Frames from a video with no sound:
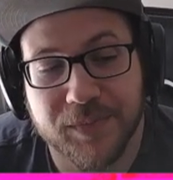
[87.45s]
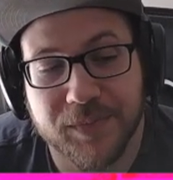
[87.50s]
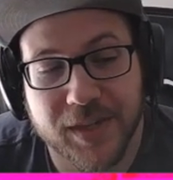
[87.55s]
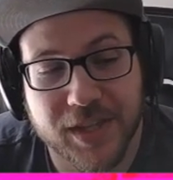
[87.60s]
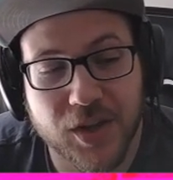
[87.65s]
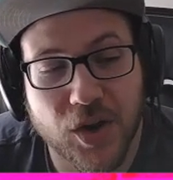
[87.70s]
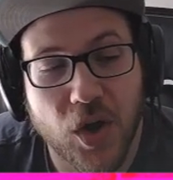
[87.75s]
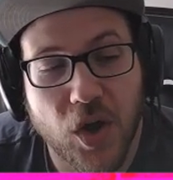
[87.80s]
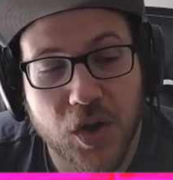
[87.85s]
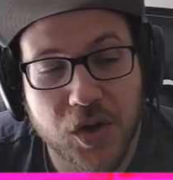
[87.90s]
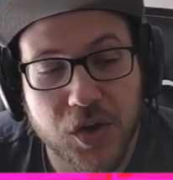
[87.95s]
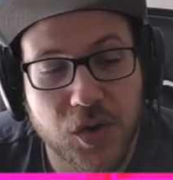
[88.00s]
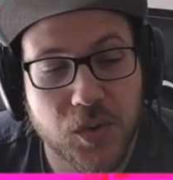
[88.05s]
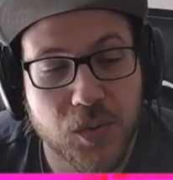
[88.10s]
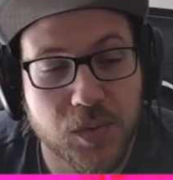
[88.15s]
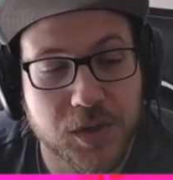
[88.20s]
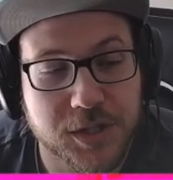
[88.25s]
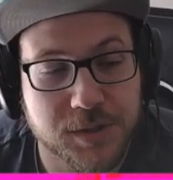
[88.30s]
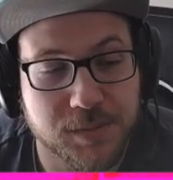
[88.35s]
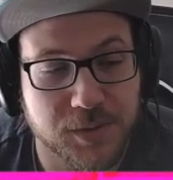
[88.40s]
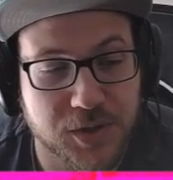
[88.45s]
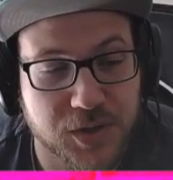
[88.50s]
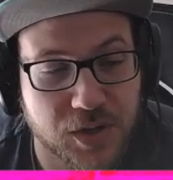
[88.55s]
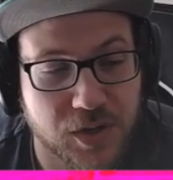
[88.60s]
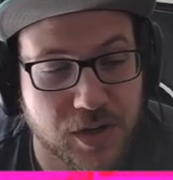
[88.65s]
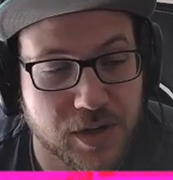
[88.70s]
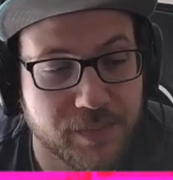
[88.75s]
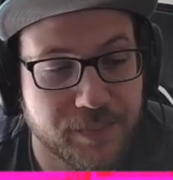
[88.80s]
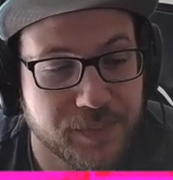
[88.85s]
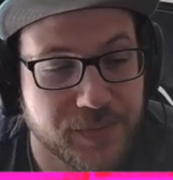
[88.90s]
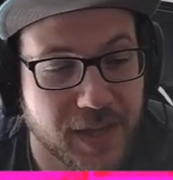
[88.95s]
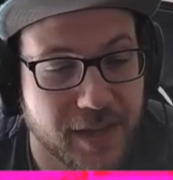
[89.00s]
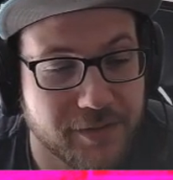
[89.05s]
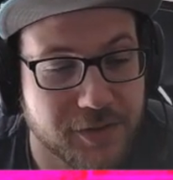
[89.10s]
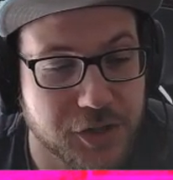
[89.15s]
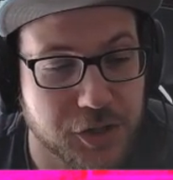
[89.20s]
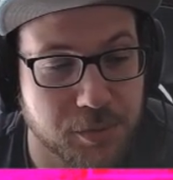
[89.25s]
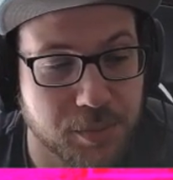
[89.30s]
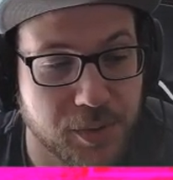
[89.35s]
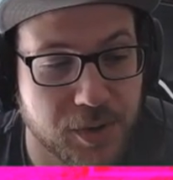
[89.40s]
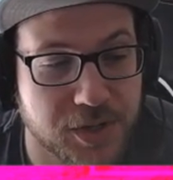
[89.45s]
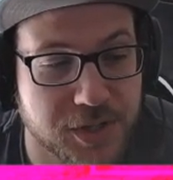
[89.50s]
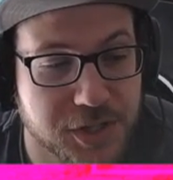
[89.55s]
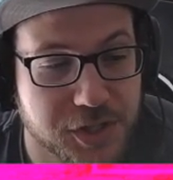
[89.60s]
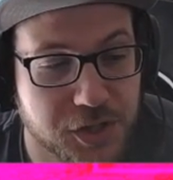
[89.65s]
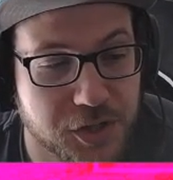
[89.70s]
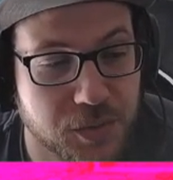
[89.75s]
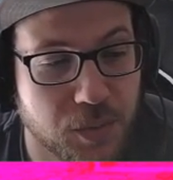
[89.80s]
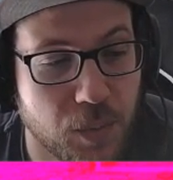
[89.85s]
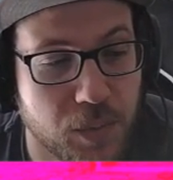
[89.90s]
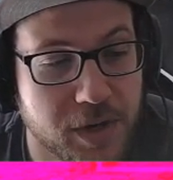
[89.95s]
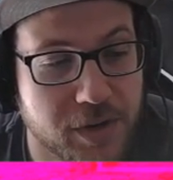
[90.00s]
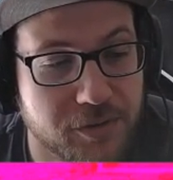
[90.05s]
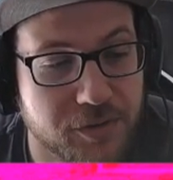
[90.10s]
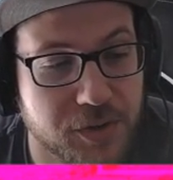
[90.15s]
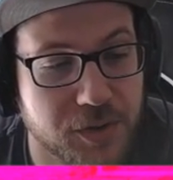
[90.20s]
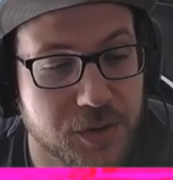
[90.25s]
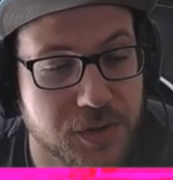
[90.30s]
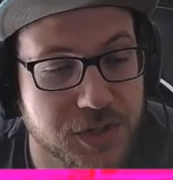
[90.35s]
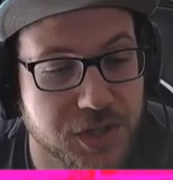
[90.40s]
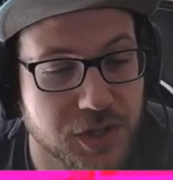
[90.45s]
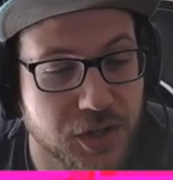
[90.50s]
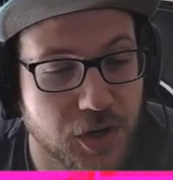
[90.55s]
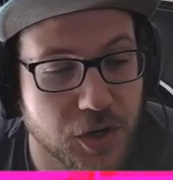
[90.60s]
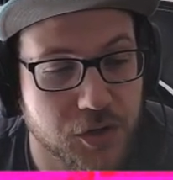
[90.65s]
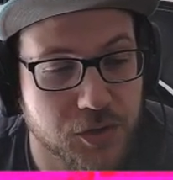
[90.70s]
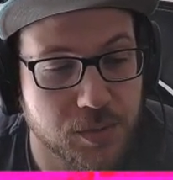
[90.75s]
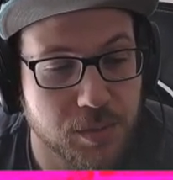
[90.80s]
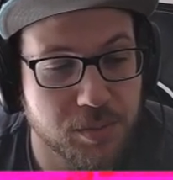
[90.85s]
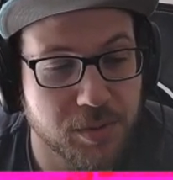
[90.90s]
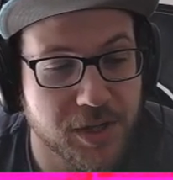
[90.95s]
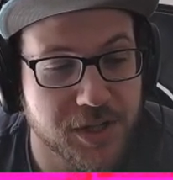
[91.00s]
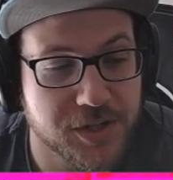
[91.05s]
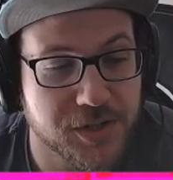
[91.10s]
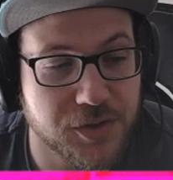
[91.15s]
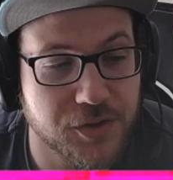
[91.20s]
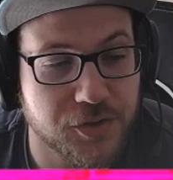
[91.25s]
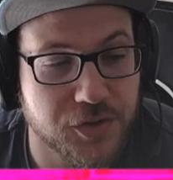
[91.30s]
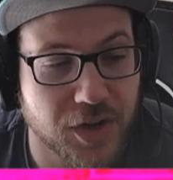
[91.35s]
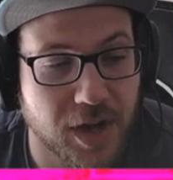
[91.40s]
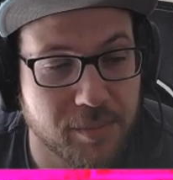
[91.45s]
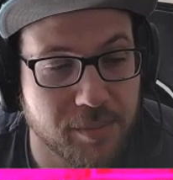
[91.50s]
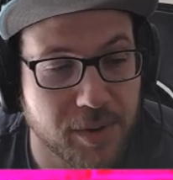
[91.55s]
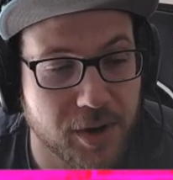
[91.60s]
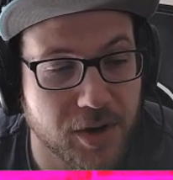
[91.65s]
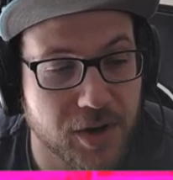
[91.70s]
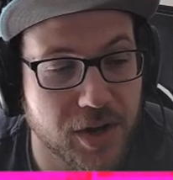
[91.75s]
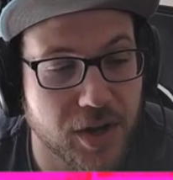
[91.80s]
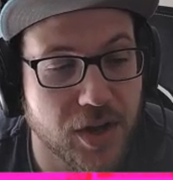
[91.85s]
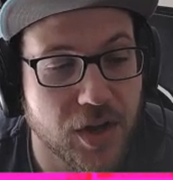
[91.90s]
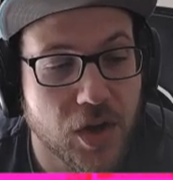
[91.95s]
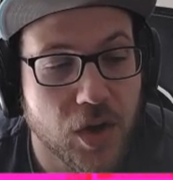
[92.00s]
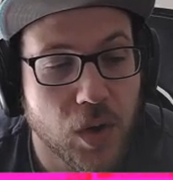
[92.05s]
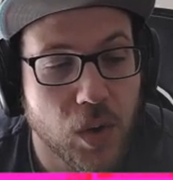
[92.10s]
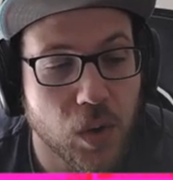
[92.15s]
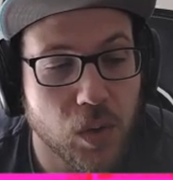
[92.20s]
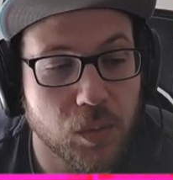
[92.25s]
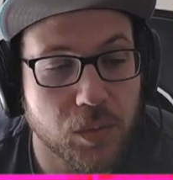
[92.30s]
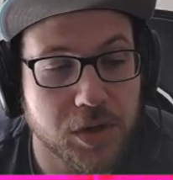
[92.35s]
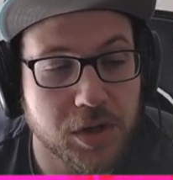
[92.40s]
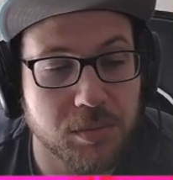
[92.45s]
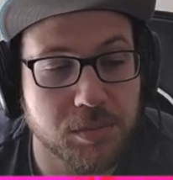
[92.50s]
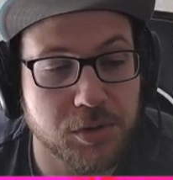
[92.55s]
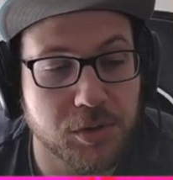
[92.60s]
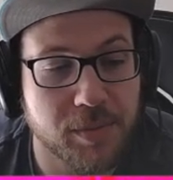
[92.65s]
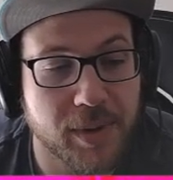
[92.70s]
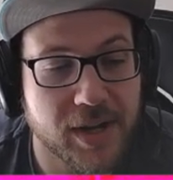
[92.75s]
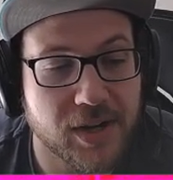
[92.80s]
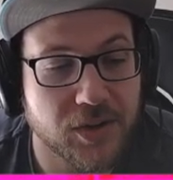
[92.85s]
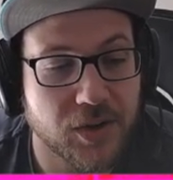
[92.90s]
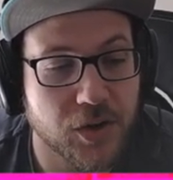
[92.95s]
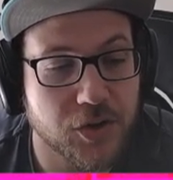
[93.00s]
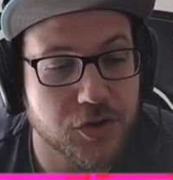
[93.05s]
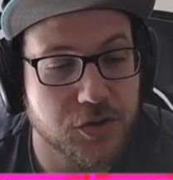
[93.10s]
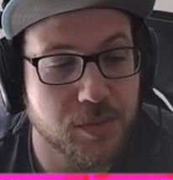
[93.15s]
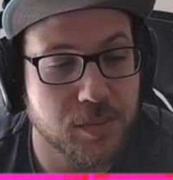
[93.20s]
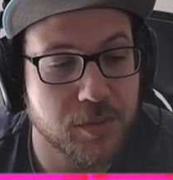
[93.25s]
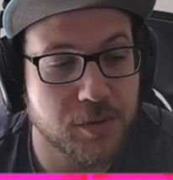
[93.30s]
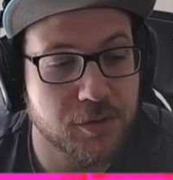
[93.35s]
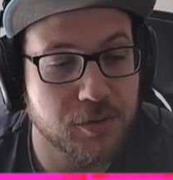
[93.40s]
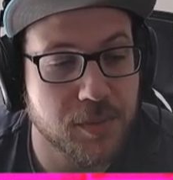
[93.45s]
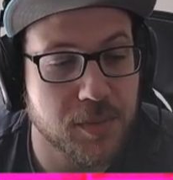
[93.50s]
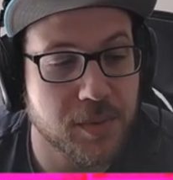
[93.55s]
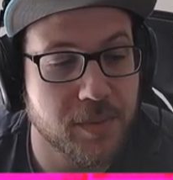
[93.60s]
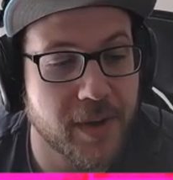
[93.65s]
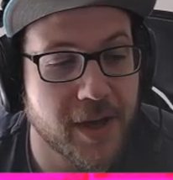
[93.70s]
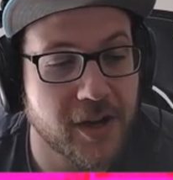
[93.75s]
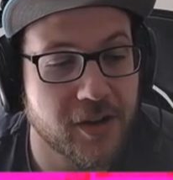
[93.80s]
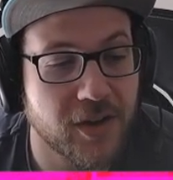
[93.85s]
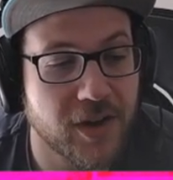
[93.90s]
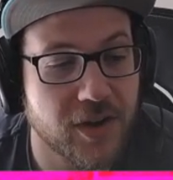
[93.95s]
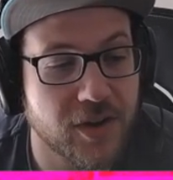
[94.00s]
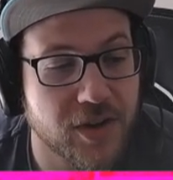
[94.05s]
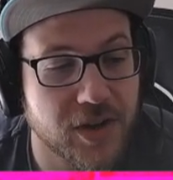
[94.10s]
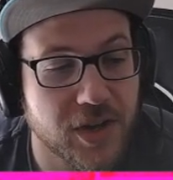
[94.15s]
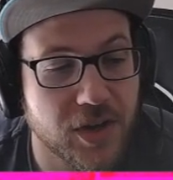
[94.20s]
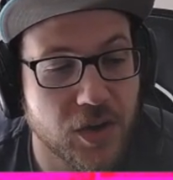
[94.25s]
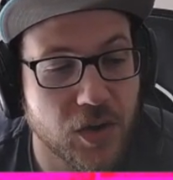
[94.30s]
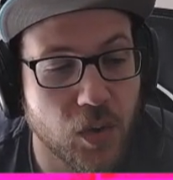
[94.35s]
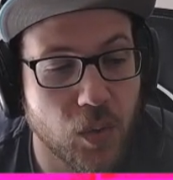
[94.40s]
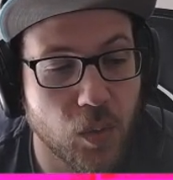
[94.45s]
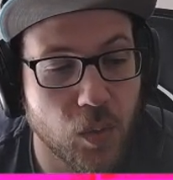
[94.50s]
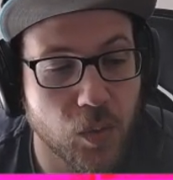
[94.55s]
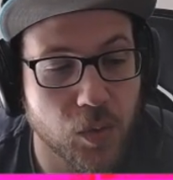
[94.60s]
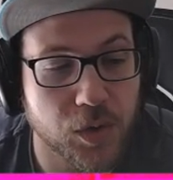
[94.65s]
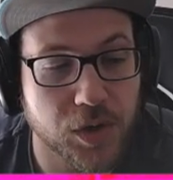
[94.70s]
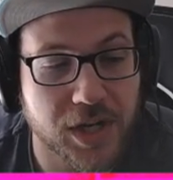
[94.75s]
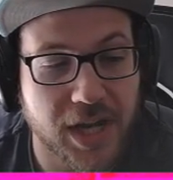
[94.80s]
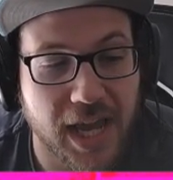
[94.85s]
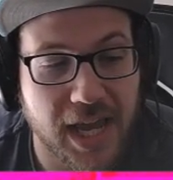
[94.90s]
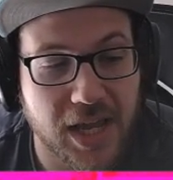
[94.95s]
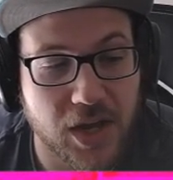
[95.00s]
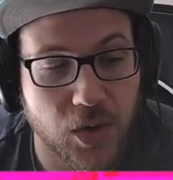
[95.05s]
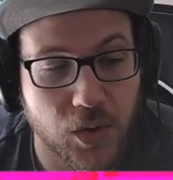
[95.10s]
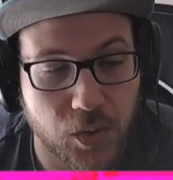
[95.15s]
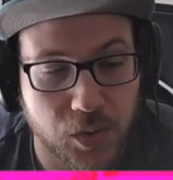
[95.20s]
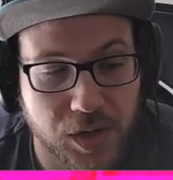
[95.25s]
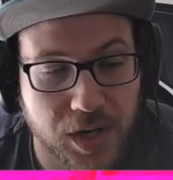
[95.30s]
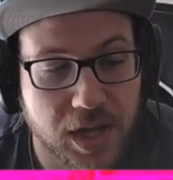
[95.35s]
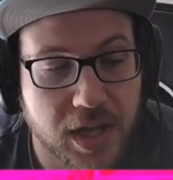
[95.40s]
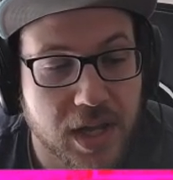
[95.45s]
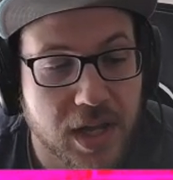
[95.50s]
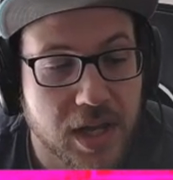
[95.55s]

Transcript: And then auto once per turn. If it's your opponent's turn, one of your unison cards will be placed in your drop area, or one of your blue battle cards are removed from your battle area or KO'd.